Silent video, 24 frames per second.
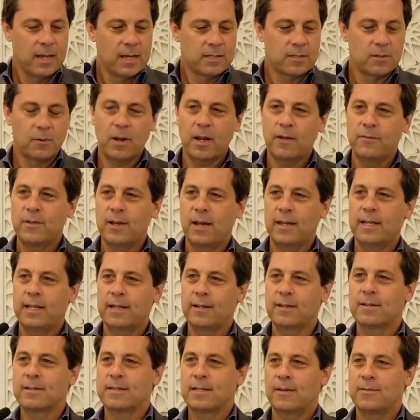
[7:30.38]
So what I've done
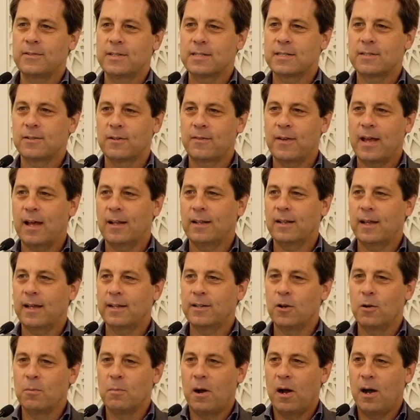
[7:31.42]
here is I've just sort of
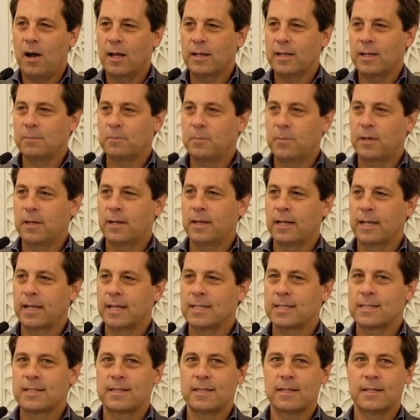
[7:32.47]
outlined Oman and put it
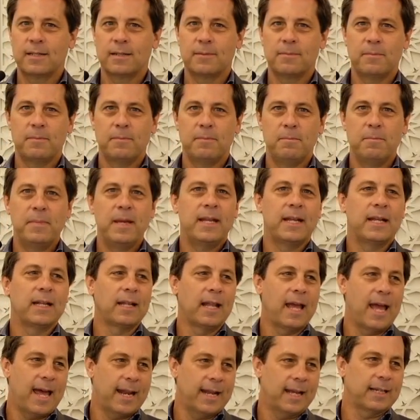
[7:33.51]
against the
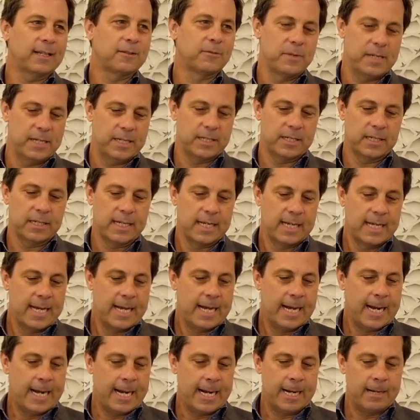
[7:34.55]
mid-Atlantic region.
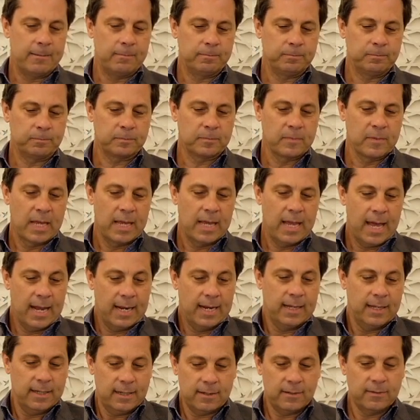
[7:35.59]
And
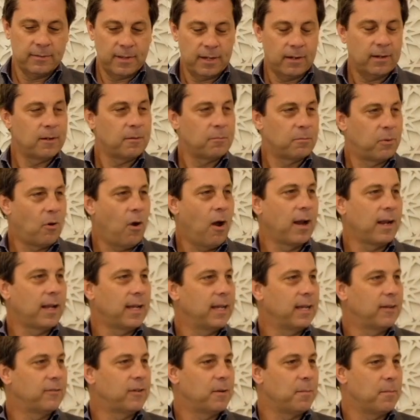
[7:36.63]
you know, they're
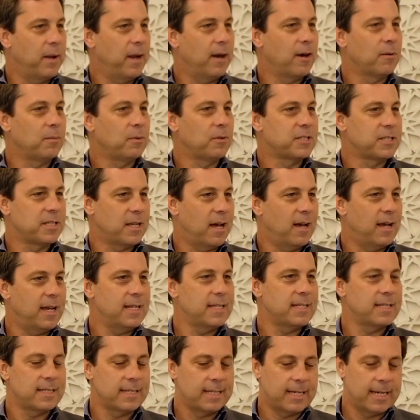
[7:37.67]
broadly of comparable size